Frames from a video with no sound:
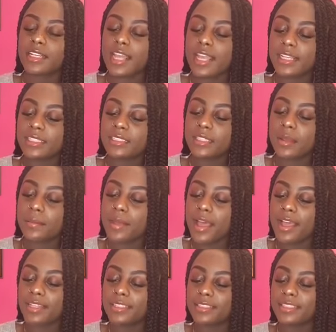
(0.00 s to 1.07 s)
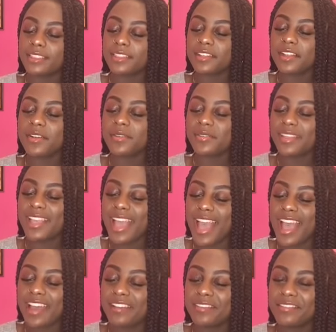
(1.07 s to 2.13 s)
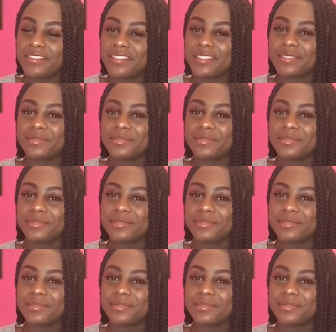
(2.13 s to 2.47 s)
next person we have,